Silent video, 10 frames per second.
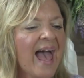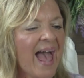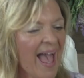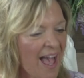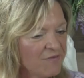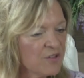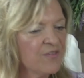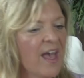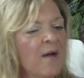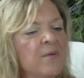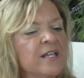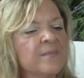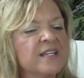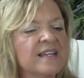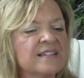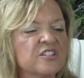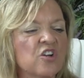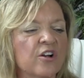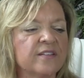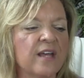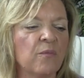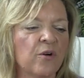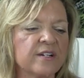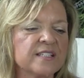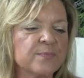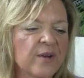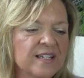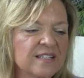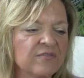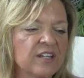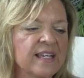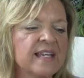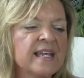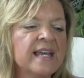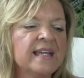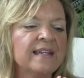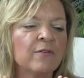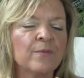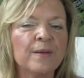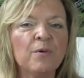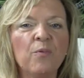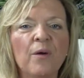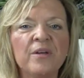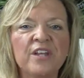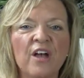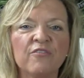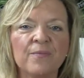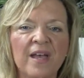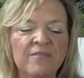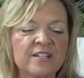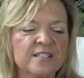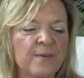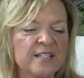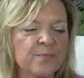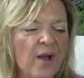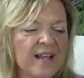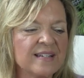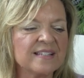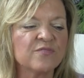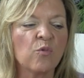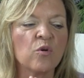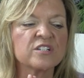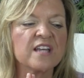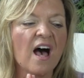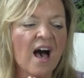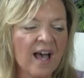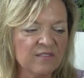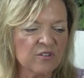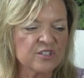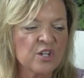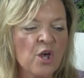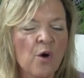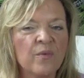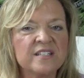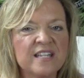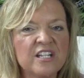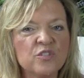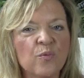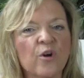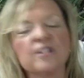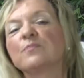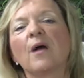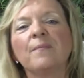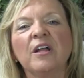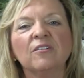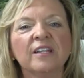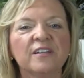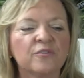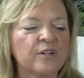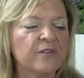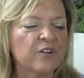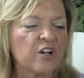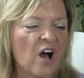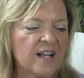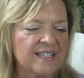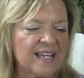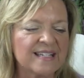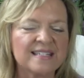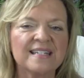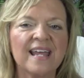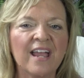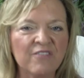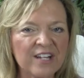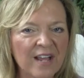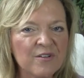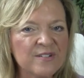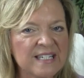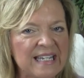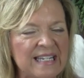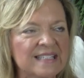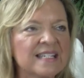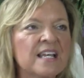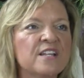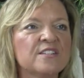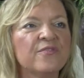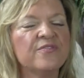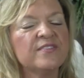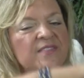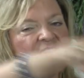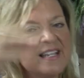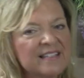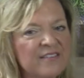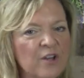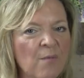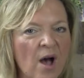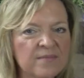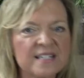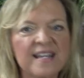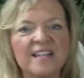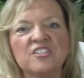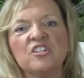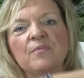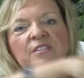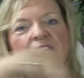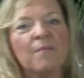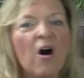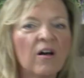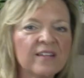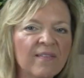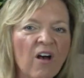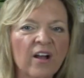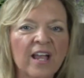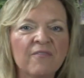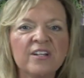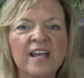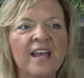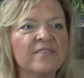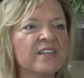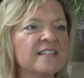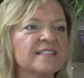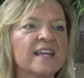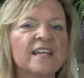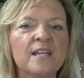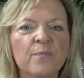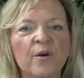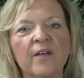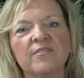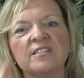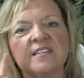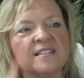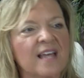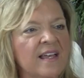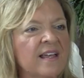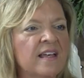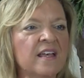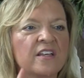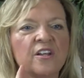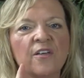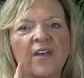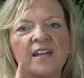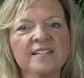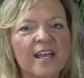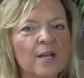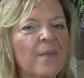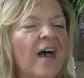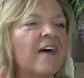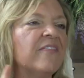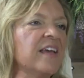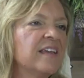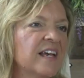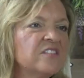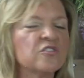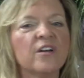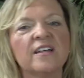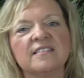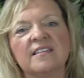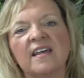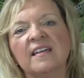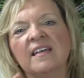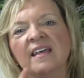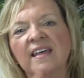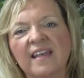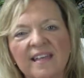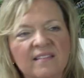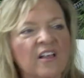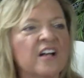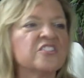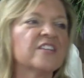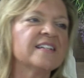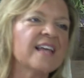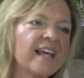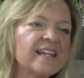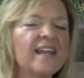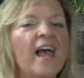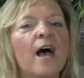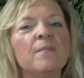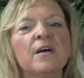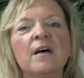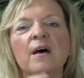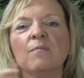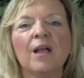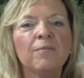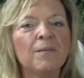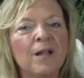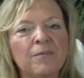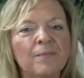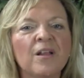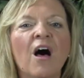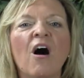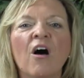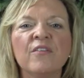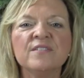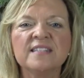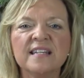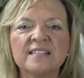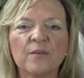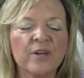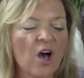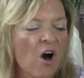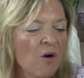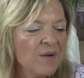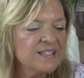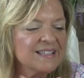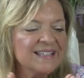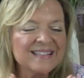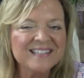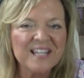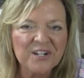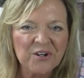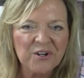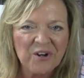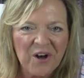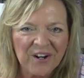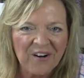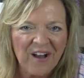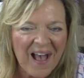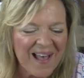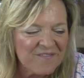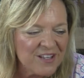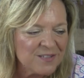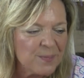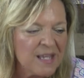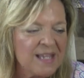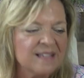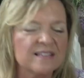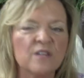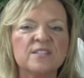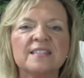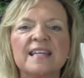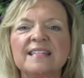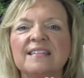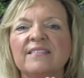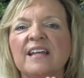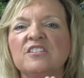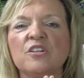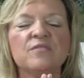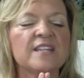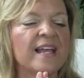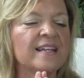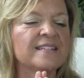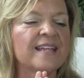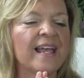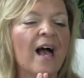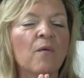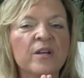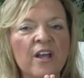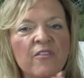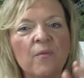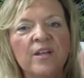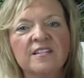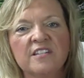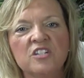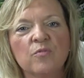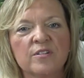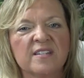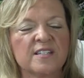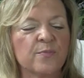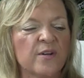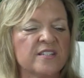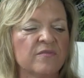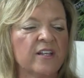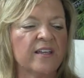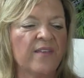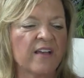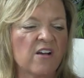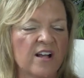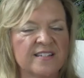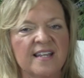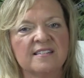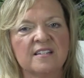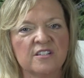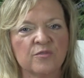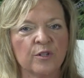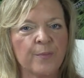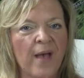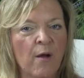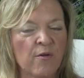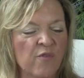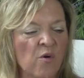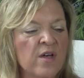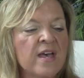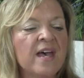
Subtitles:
After that, we can begin to target that word expressively. Now, remember what we know from evidence-based practice. For toddlers, we teach words primarily in 3 different contexts: in everyday routines. So things that their moms and dads do with them all day long, every day. Things they eat breakfast, they take a bath, they get dressed, they eat lunch, they take a nap, blah, blah, blah, blah, blah. All those things that we always consider on our IFSPs, those things that they do day in and day out. We know that we can teach words expressively in that context, and it's really powerful.